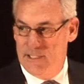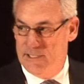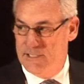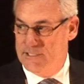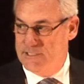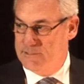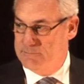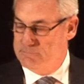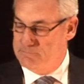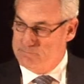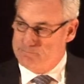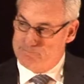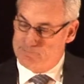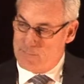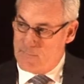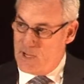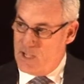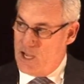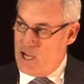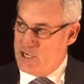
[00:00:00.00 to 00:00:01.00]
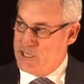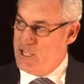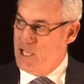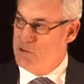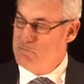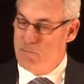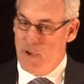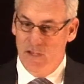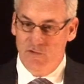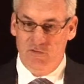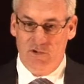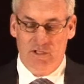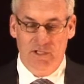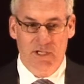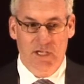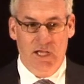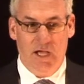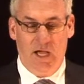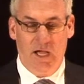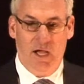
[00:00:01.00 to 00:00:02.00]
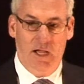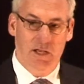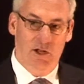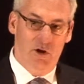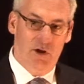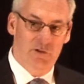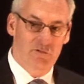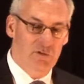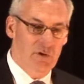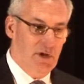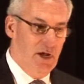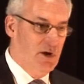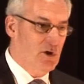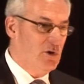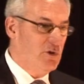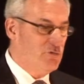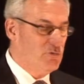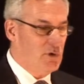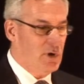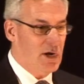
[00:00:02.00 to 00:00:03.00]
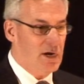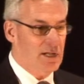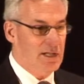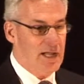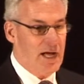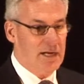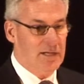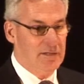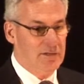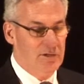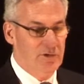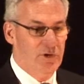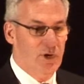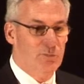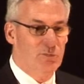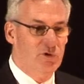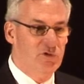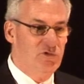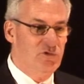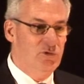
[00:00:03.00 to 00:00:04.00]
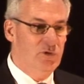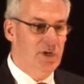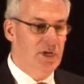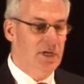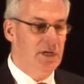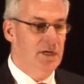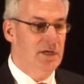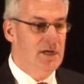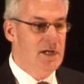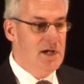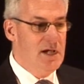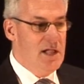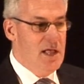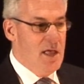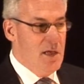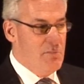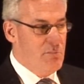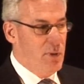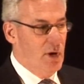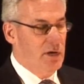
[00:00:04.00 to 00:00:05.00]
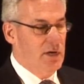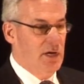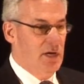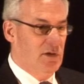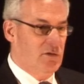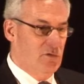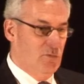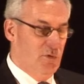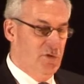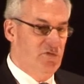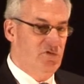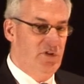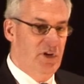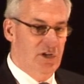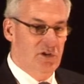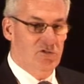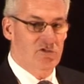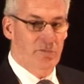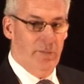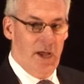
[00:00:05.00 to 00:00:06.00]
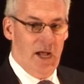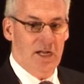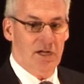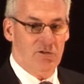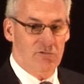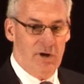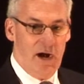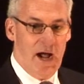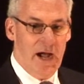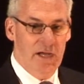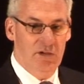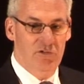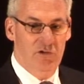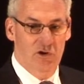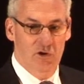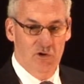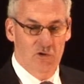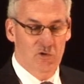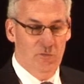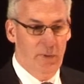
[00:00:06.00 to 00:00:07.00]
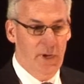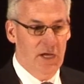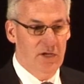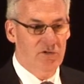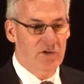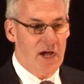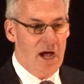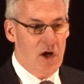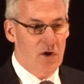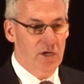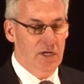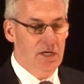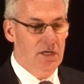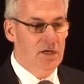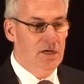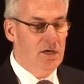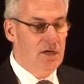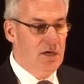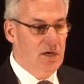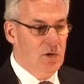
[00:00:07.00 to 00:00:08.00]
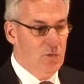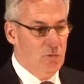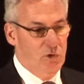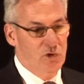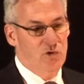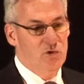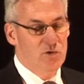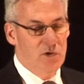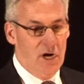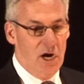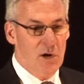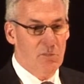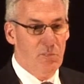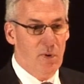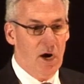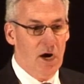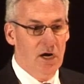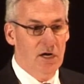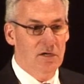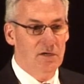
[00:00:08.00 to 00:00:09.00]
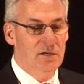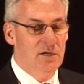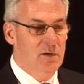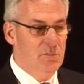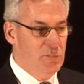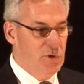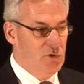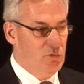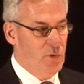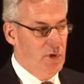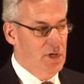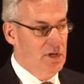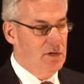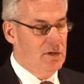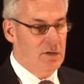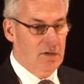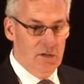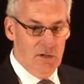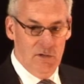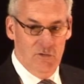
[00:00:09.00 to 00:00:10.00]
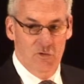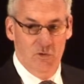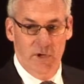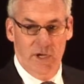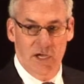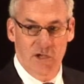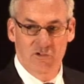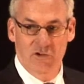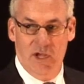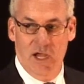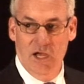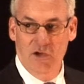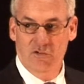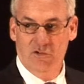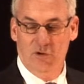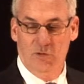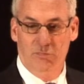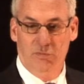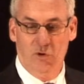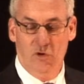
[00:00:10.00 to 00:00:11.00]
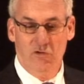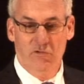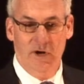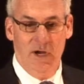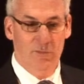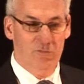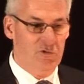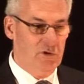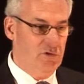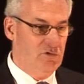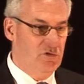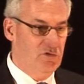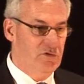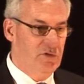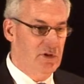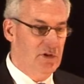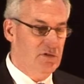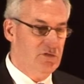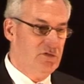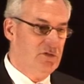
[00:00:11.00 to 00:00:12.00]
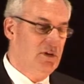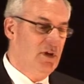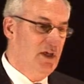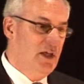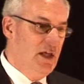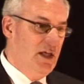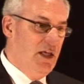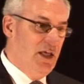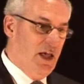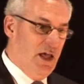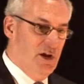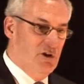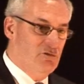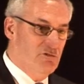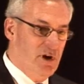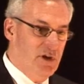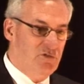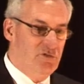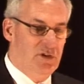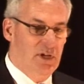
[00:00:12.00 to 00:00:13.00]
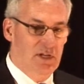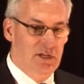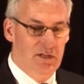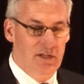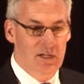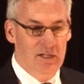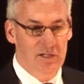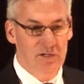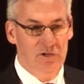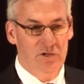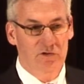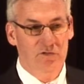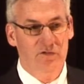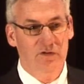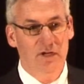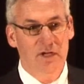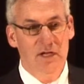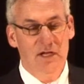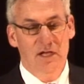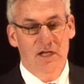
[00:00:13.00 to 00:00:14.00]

Um, again, basically, I, you know, I, I know I throw out a lot of little numbers to you but it, we've seen a dramatic rise here in DuPage County. We're doing our part between doing educational programs such as this and arresting dealers.